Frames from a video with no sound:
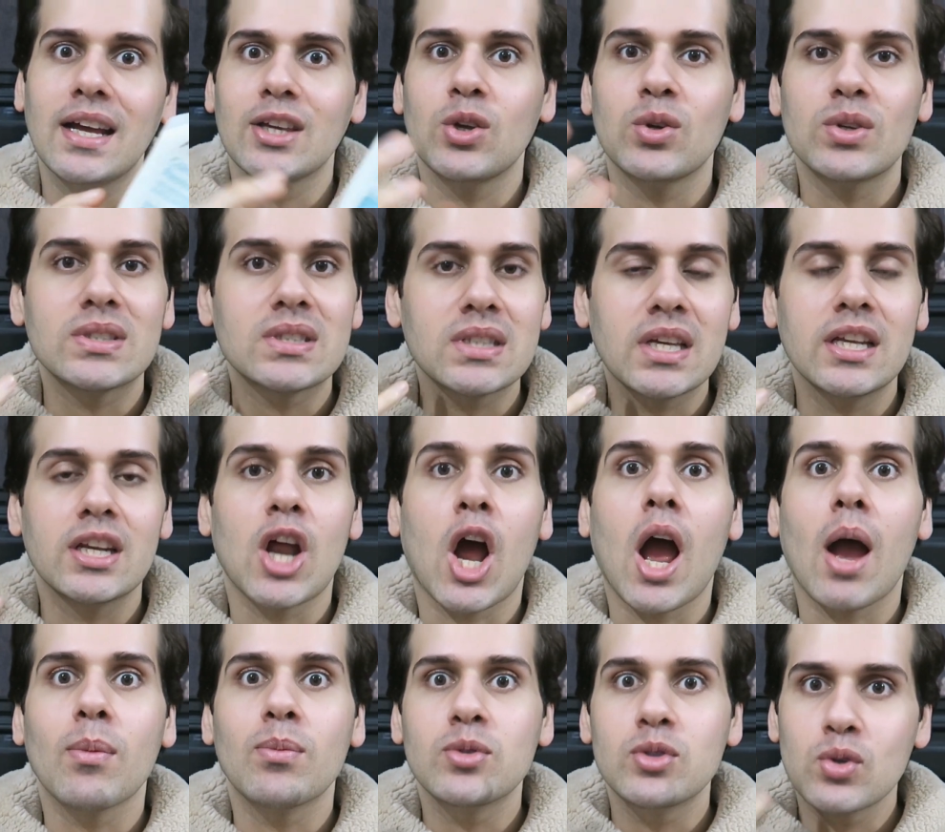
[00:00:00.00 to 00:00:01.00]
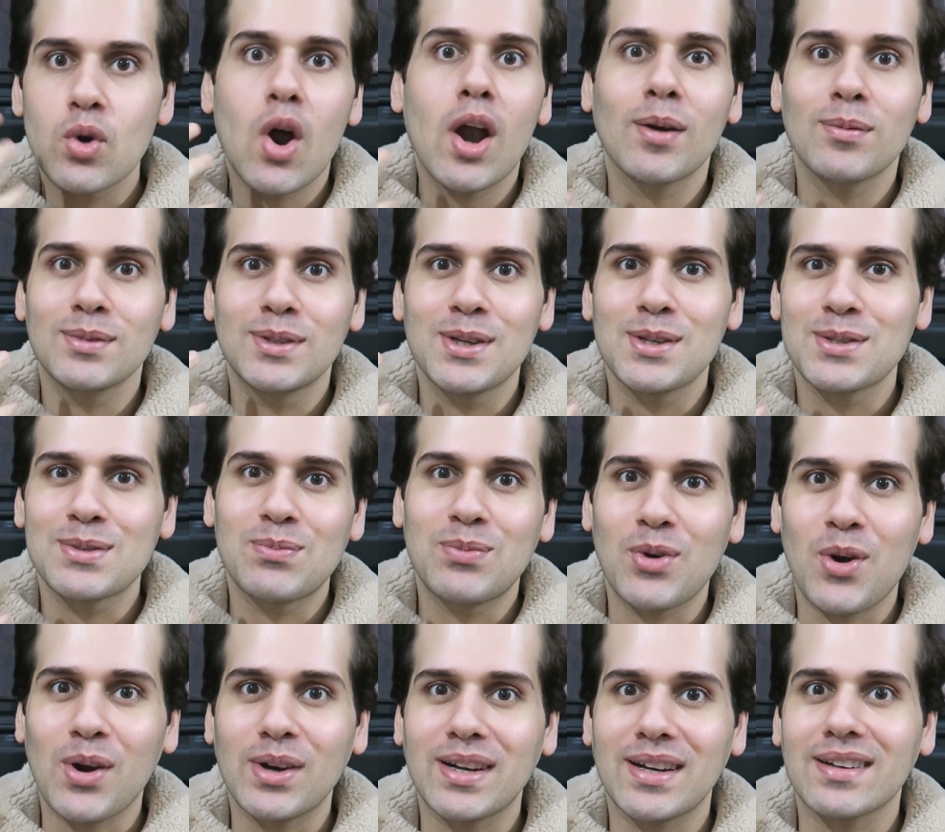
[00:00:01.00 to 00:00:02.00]
your skin absorbs this
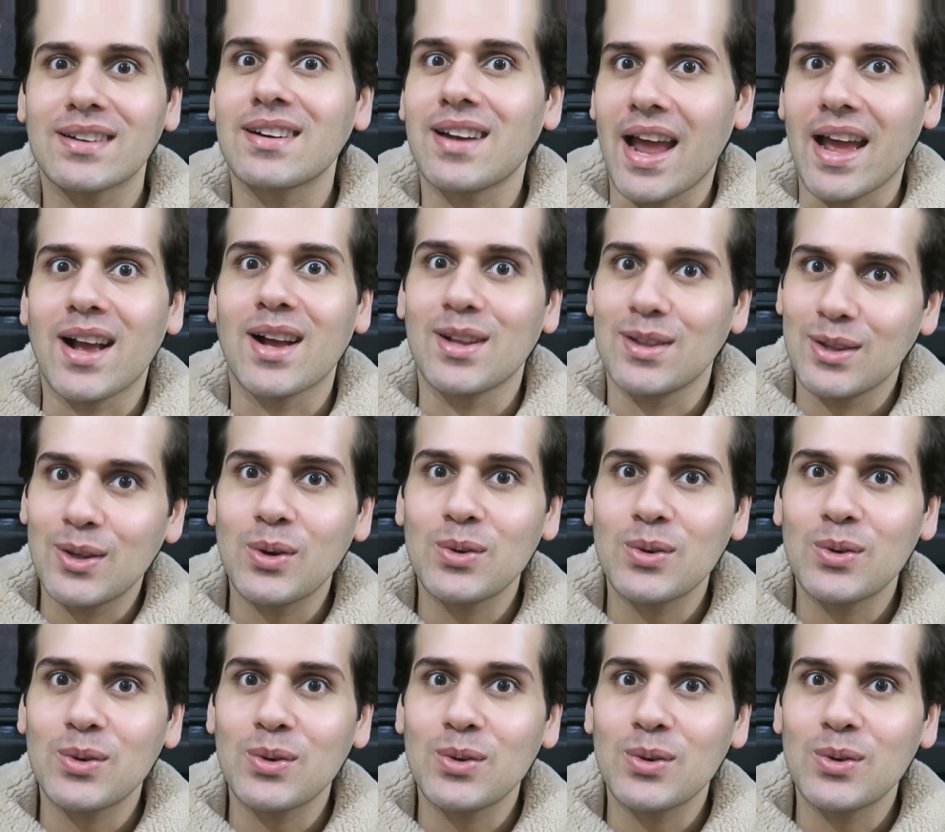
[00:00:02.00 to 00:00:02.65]
product like a